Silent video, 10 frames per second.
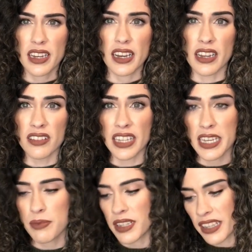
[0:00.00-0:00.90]
I don't
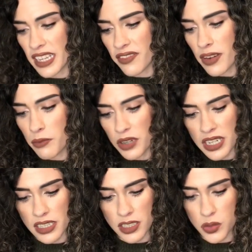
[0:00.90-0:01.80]
like, but like if I'm
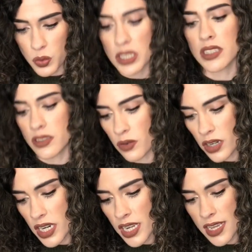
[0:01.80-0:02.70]
reading just one
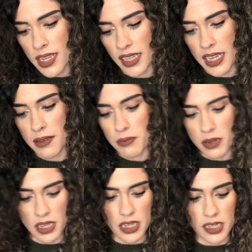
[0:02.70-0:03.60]
story and like
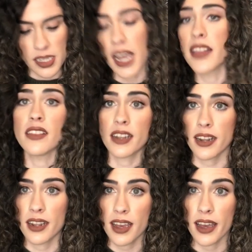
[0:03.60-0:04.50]
putting it aside, then
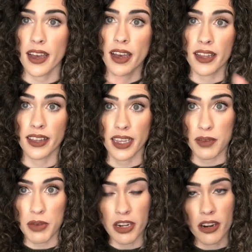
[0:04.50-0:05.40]
I like
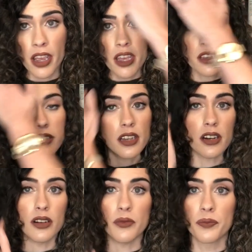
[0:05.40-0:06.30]
it better.
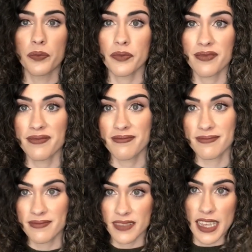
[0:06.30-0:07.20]
So
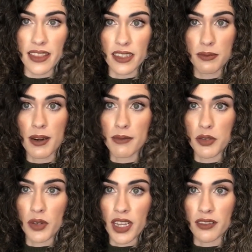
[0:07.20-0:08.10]
yeah, that's probably
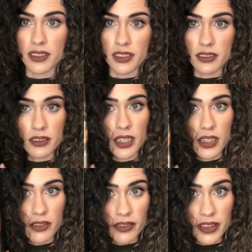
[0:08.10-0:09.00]
what I will do
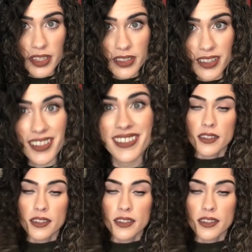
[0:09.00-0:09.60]
for these two.